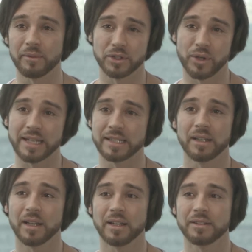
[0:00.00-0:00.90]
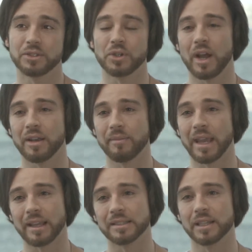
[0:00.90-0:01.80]
We're trained to try and
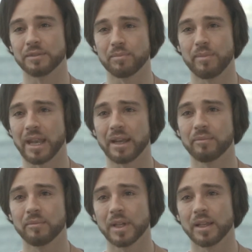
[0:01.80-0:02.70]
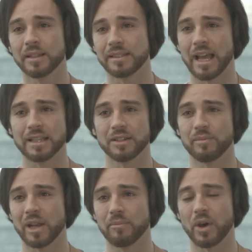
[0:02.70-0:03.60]
make ourselves a better dancer, a
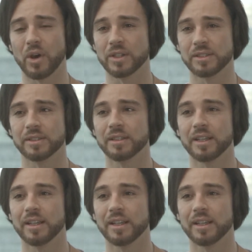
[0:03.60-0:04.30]
better person.